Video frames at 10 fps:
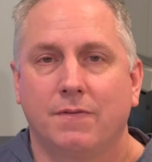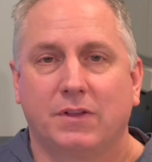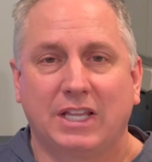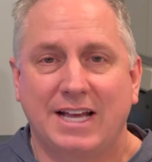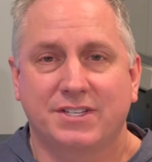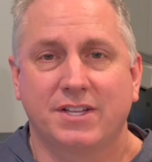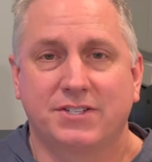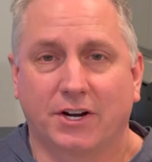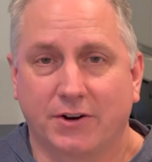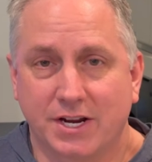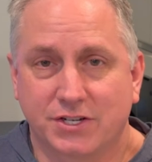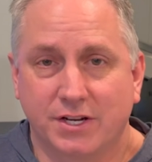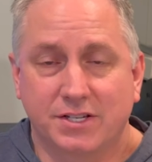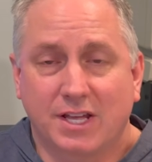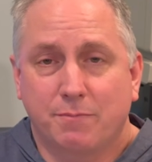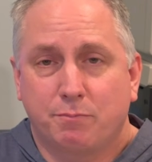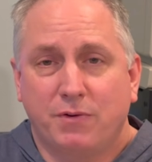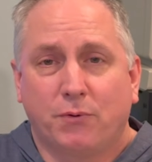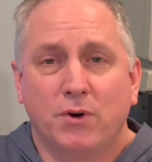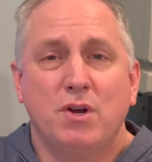The last consideration is that
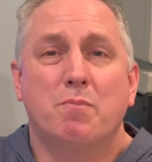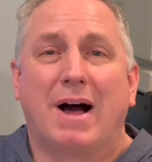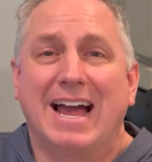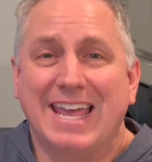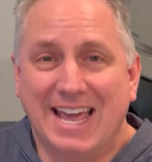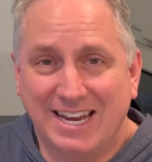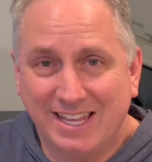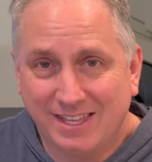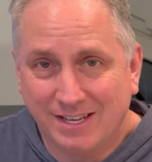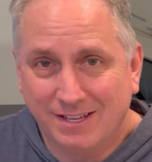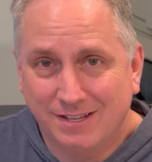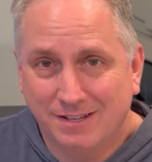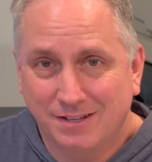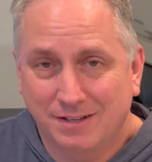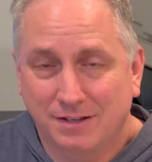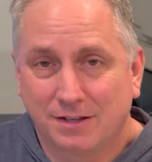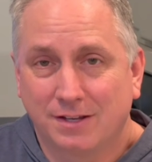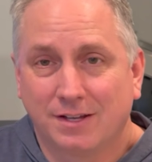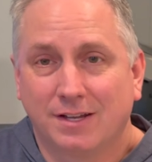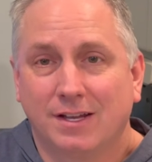before you buy anything,
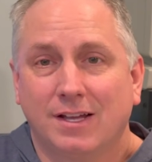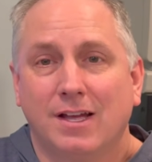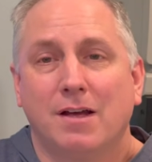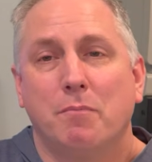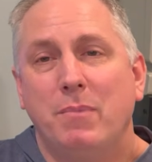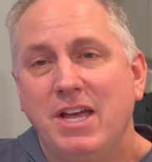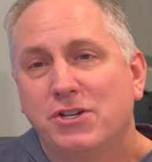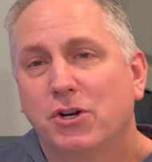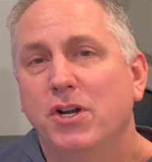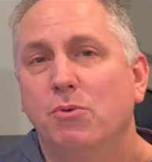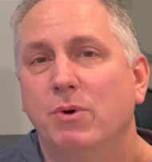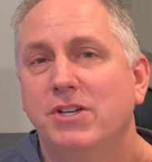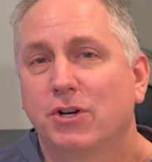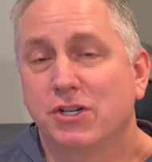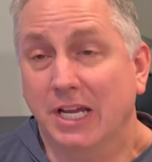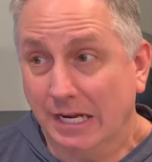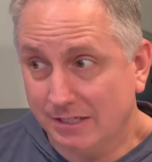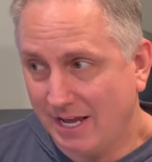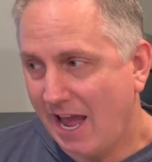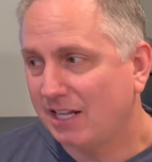make sure you research
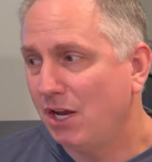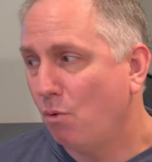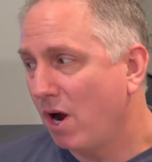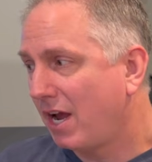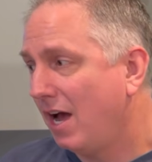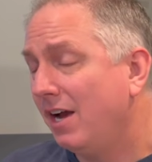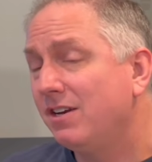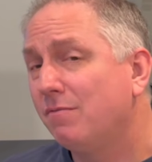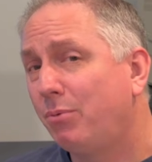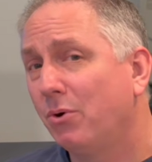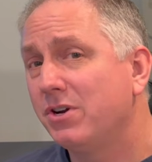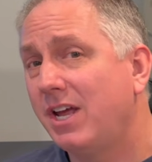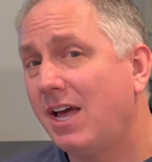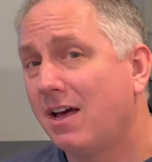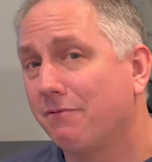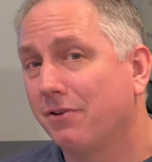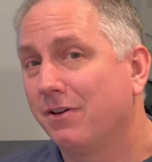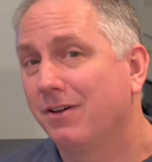exactly what kind of board you have,